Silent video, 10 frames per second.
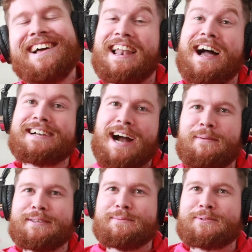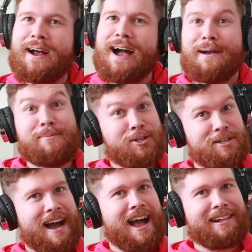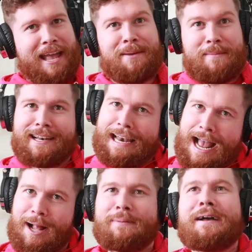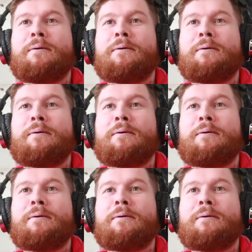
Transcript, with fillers: like, comment, subscribe. Should Niall get mental health?